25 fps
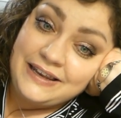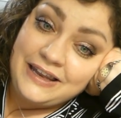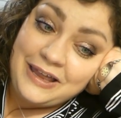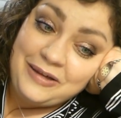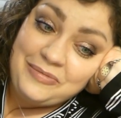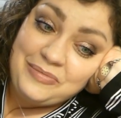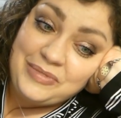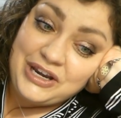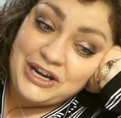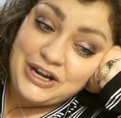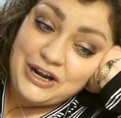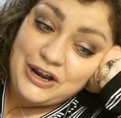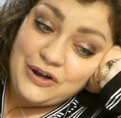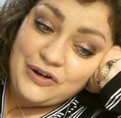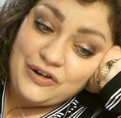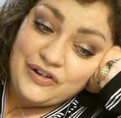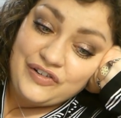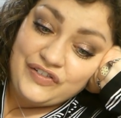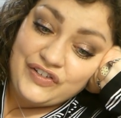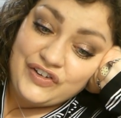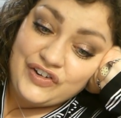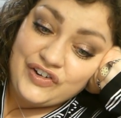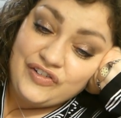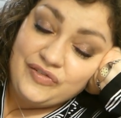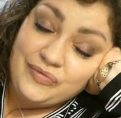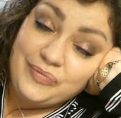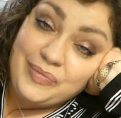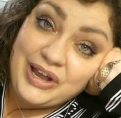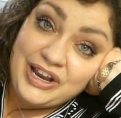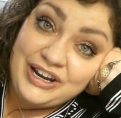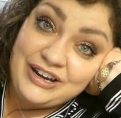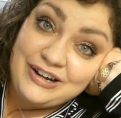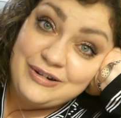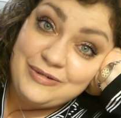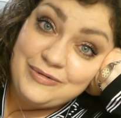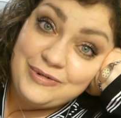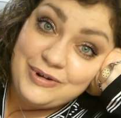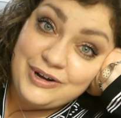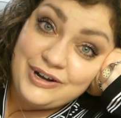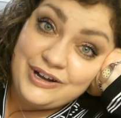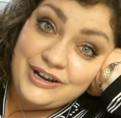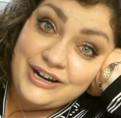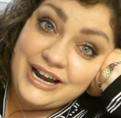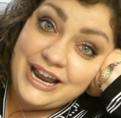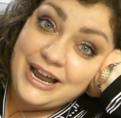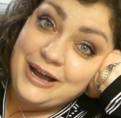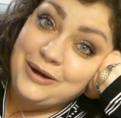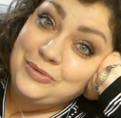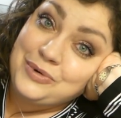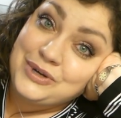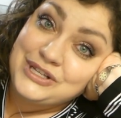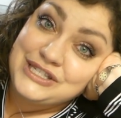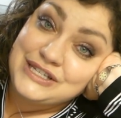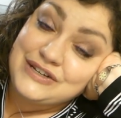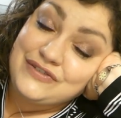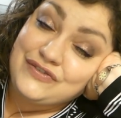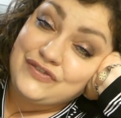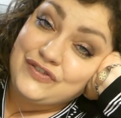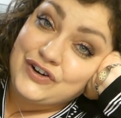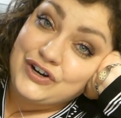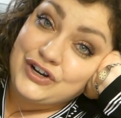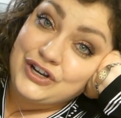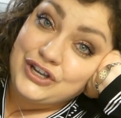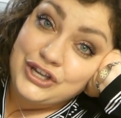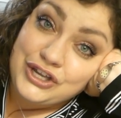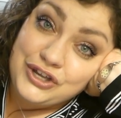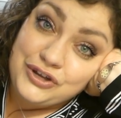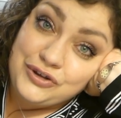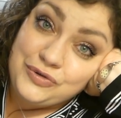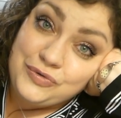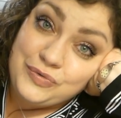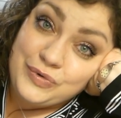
let me know if you have been to one, how how was it for you?